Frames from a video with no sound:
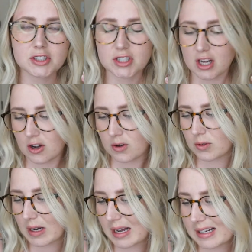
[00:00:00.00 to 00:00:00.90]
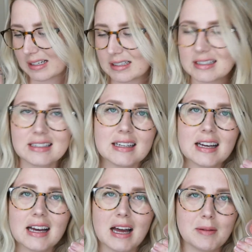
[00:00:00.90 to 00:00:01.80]
So
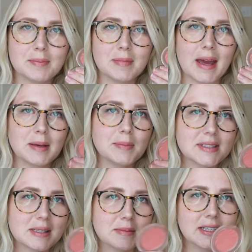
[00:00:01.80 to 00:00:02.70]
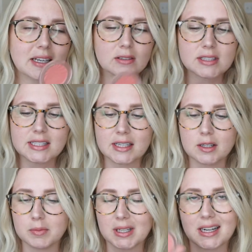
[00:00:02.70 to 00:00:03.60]
I may put something else
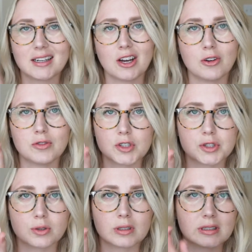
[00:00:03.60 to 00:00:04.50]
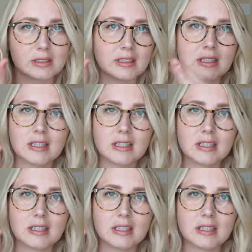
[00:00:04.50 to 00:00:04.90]
in, but I know for sure